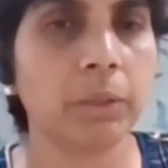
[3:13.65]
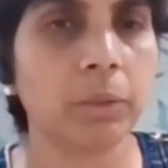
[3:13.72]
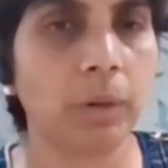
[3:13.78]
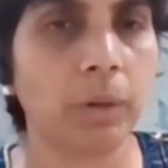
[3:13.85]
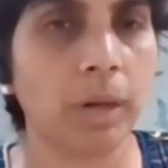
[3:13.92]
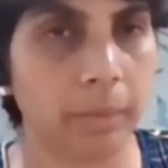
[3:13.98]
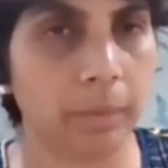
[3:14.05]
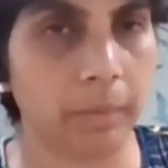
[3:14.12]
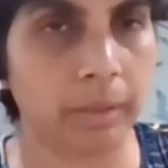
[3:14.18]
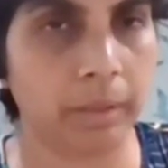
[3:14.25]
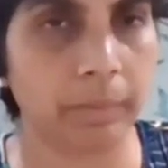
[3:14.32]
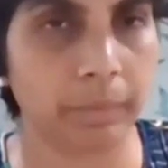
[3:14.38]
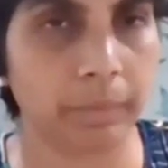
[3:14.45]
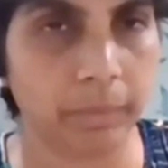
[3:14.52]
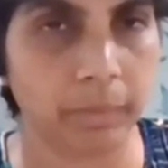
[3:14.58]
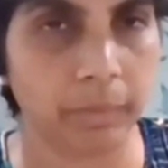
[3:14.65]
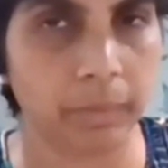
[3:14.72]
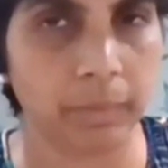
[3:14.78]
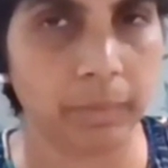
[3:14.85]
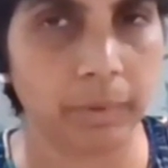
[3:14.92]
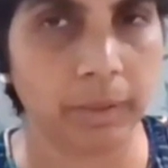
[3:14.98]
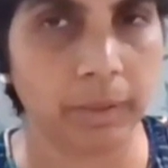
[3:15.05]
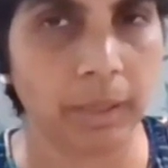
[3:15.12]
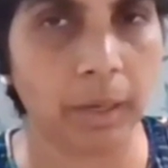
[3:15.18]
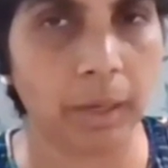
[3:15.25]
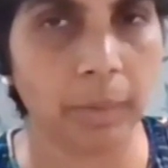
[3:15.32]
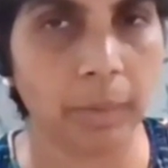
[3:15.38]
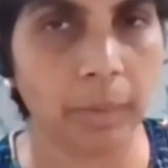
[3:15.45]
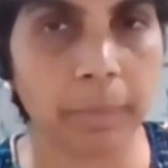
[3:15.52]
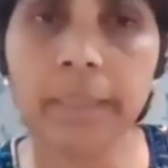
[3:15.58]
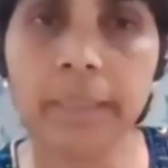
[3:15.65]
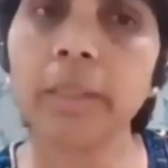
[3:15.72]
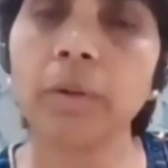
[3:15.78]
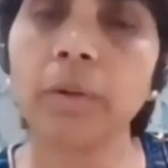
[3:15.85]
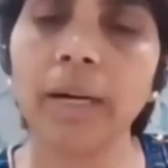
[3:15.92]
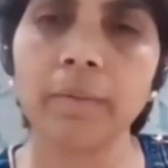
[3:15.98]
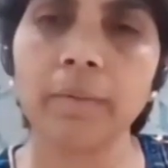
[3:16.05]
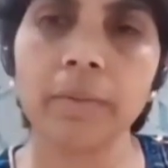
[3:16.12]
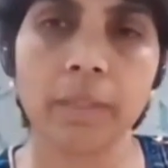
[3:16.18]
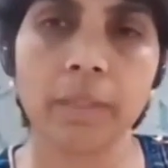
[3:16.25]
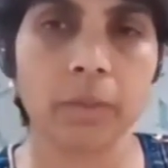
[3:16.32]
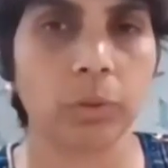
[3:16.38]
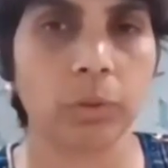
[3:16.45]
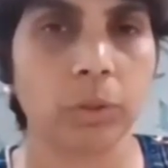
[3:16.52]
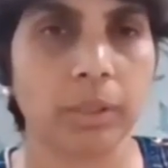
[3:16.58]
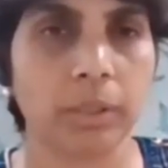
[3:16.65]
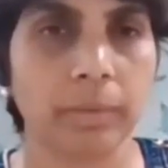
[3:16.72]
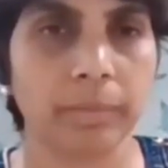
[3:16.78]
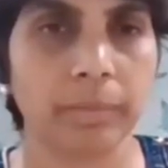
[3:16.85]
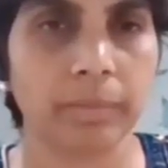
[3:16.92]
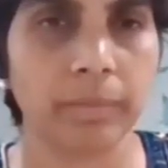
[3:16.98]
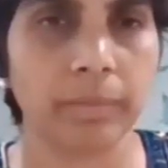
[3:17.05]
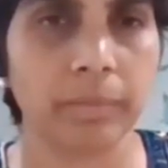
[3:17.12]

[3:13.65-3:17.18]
to our ability to have Santosha.